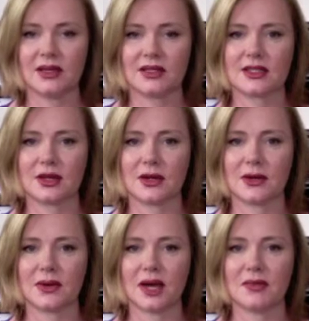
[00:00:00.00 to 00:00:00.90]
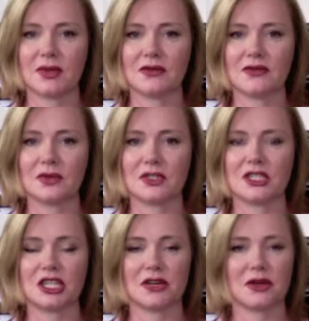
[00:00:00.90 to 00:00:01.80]
So I'm looking forward to
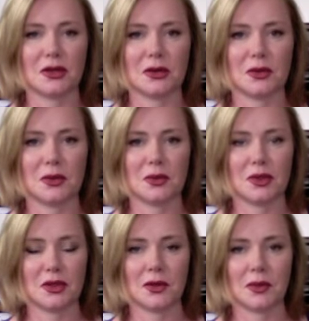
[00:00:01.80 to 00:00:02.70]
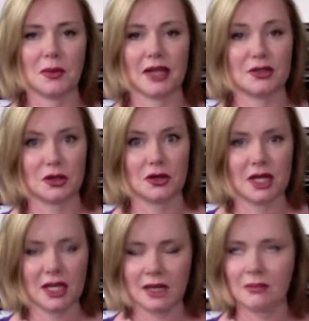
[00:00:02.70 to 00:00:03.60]
sharing with you my
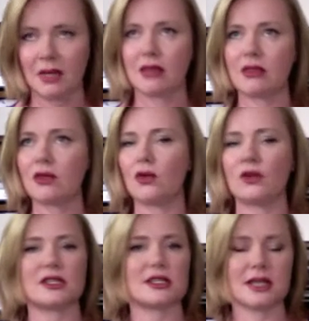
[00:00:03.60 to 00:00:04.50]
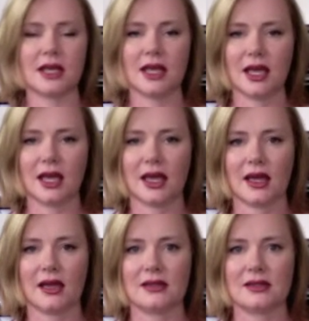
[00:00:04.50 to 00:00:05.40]
journey, my thoughts,
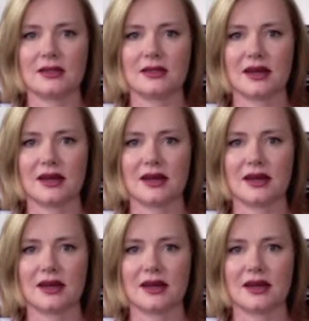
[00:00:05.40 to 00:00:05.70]
and